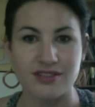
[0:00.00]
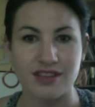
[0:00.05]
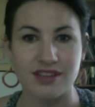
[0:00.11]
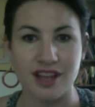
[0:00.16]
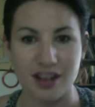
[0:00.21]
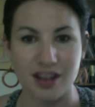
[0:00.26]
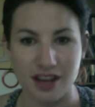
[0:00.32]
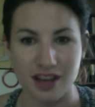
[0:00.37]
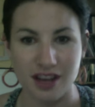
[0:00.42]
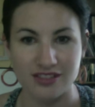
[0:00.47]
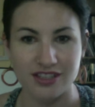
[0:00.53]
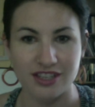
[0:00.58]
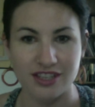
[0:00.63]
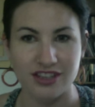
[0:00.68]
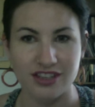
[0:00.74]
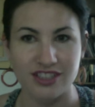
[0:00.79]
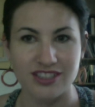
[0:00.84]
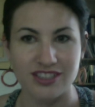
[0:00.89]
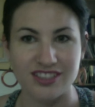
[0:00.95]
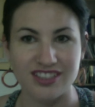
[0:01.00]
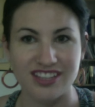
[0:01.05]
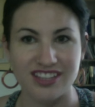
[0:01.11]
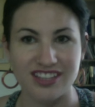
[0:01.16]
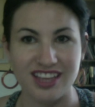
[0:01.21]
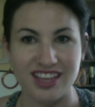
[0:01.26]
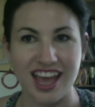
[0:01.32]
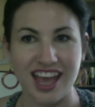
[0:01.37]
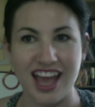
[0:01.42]
another series.
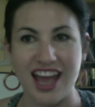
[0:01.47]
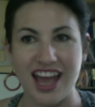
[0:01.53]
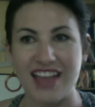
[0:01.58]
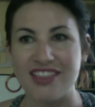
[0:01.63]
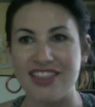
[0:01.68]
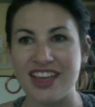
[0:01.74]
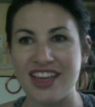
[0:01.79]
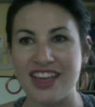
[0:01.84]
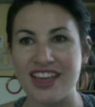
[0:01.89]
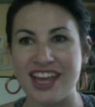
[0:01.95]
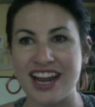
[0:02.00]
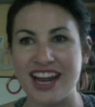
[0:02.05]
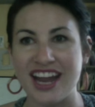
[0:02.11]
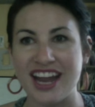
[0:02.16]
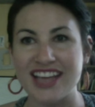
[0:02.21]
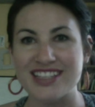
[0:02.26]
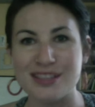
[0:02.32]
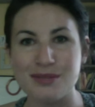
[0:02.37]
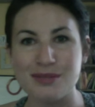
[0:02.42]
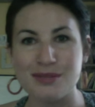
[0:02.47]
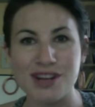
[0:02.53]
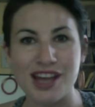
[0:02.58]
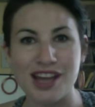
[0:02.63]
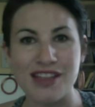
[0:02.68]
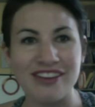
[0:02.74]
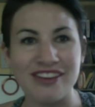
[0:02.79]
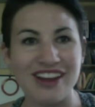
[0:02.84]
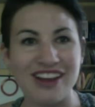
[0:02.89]
And then I send them
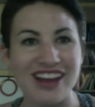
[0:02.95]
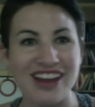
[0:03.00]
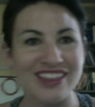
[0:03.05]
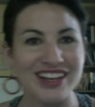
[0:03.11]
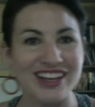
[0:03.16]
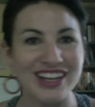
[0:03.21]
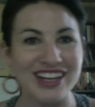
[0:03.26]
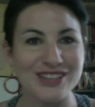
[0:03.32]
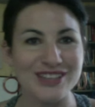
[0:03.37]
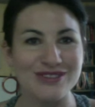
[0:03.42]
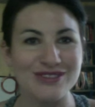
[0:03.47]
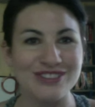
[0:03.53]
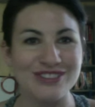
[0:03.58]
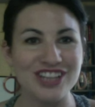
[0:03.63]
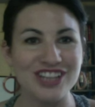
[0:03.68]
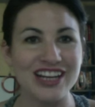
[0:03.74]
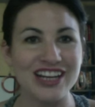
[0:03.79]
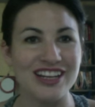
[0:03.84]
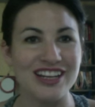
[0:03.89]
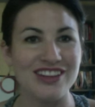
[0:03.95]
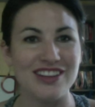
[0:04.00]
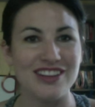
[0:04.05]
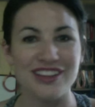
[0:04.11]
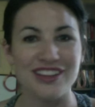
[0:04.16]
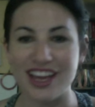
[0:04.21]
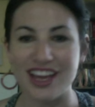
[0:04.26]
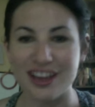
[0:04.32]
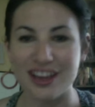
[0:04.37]
another, and then it gets rejected. They're like,